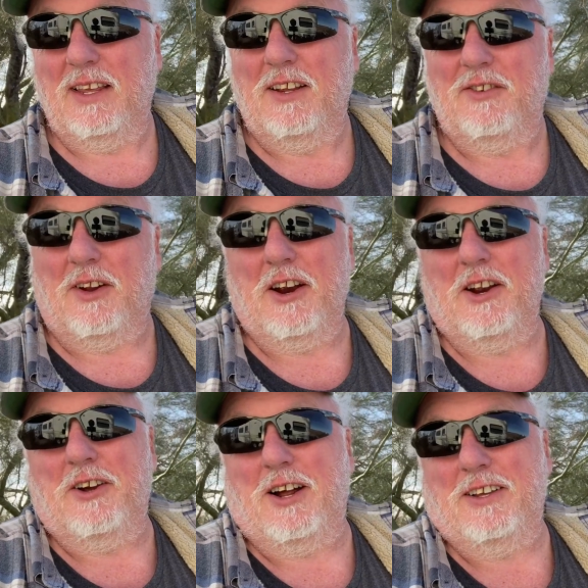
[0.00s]
So there
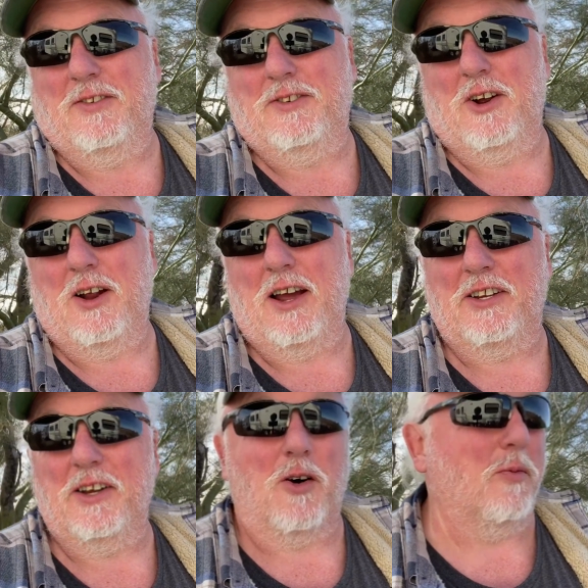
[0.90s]
you go. It gives you an
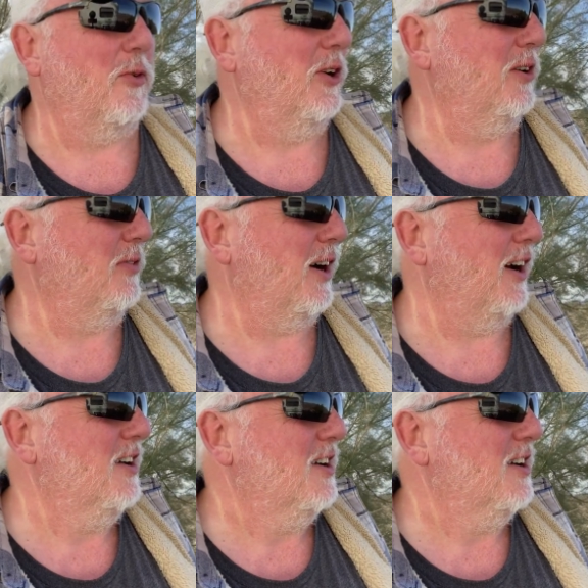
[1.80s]
idea, hopefully, of a